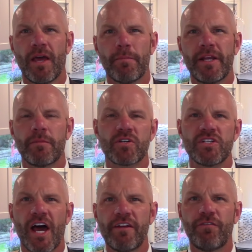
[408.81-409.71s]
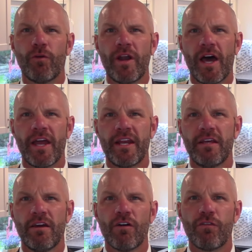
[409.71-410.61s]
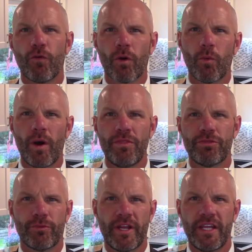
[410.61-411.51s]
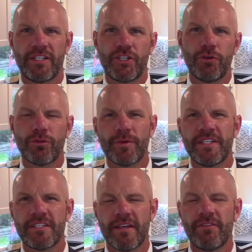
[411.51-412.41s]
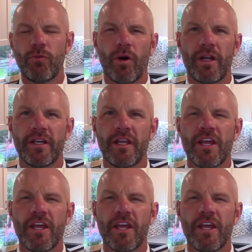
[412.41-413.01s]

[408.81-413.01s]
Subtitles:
My number is 949-413-2371.